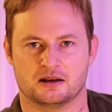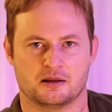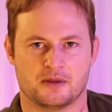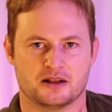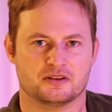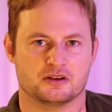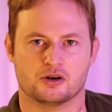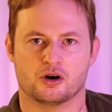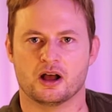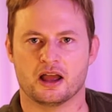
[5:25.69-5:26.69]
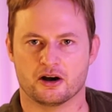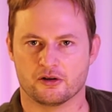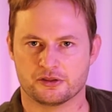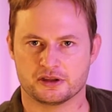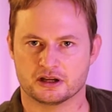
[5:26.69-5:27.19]
It means that you're
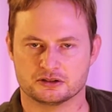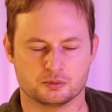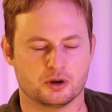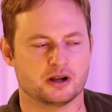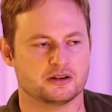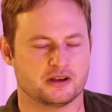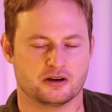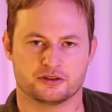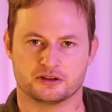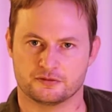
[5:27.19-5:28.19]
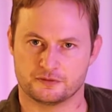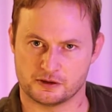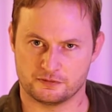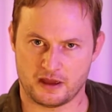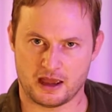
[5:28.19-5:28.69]
healthier to work, it's healthier for your
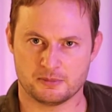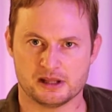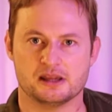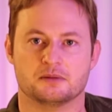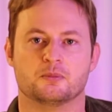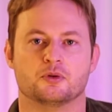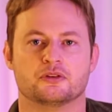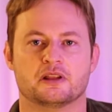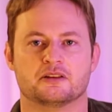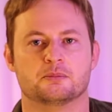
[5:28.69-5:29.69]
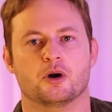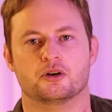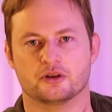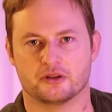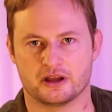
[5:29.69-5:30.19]
family, it puts less
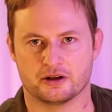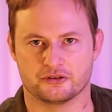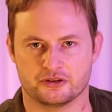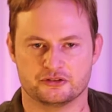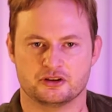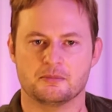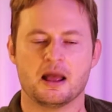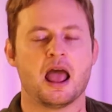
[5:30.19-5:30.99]
burden on the health system.